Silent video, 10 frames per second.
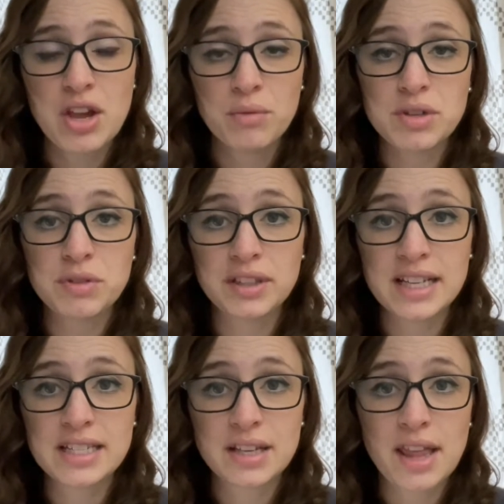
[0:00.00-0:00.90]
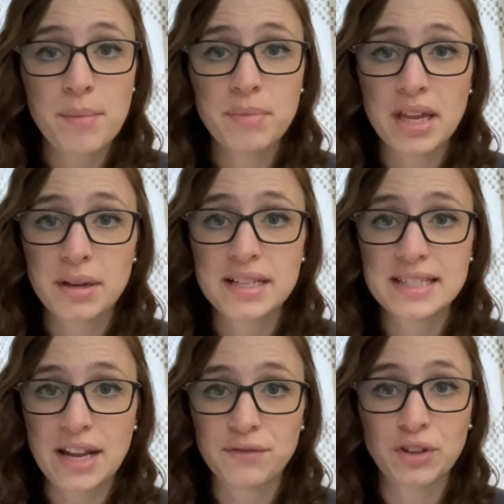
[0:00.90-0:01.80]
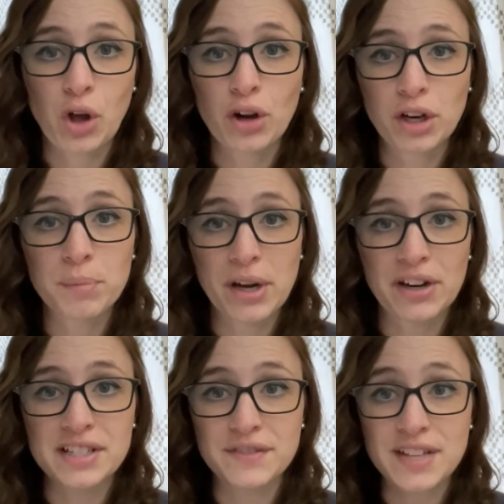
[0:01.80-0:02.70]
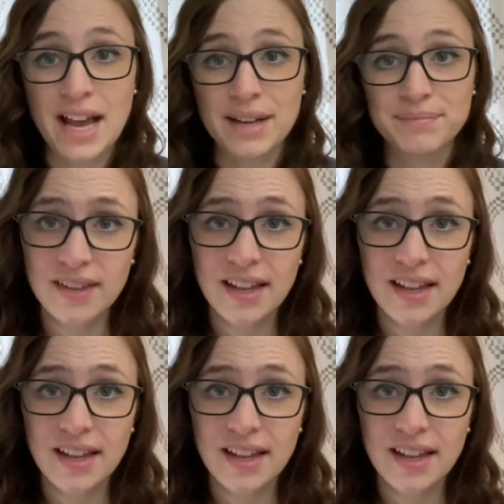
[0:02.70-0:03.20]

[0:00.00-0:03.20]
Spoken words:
which will lead to them being content for longer periods of time.